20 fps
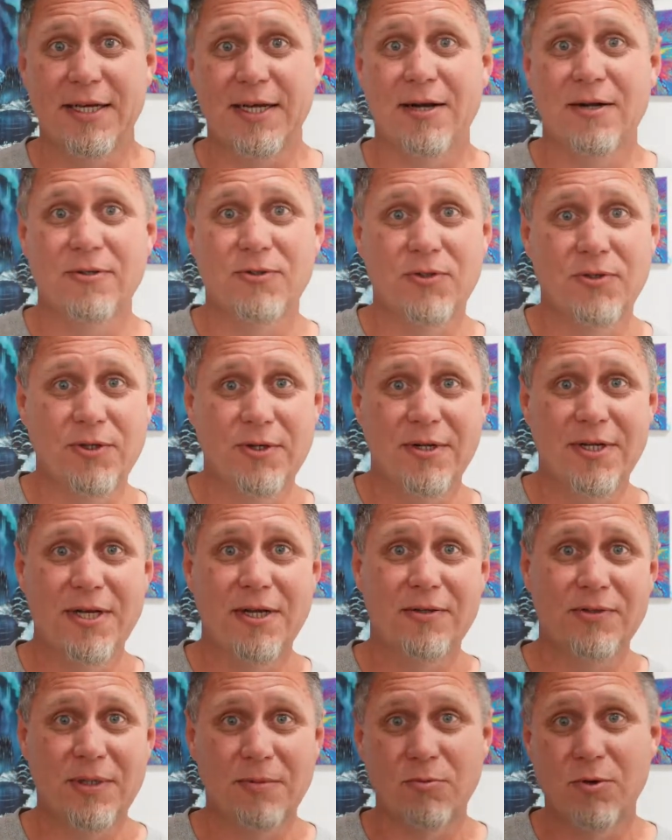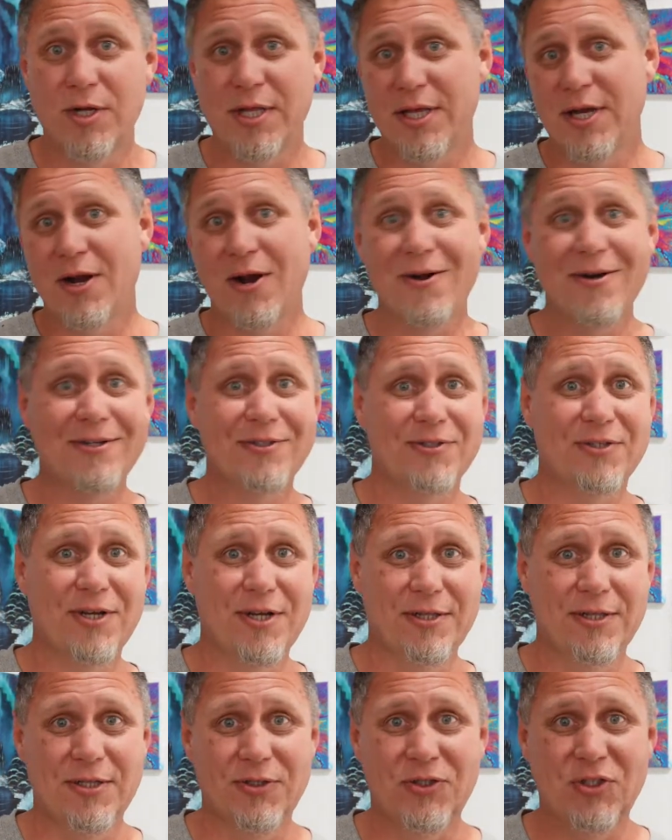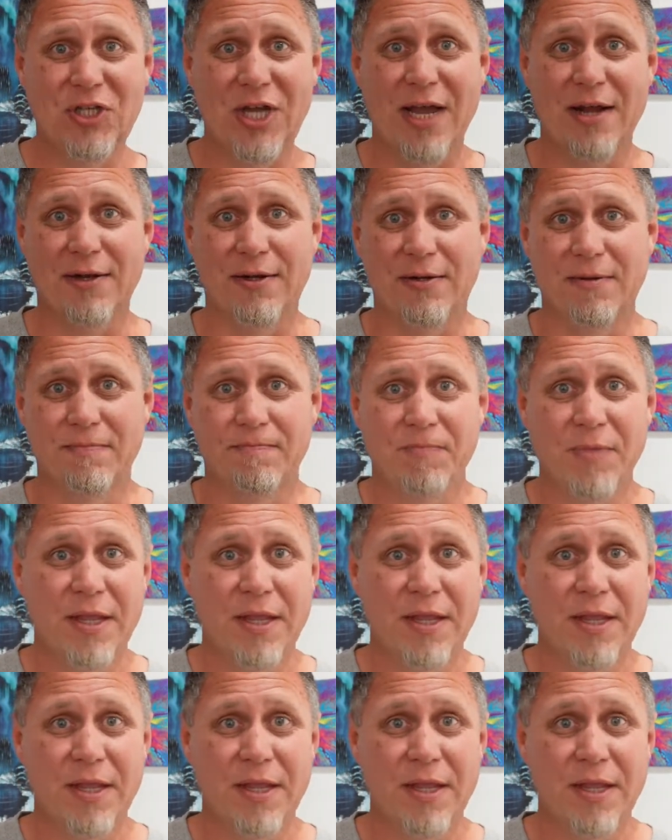Art Studios. I'm one of the artists on this channel.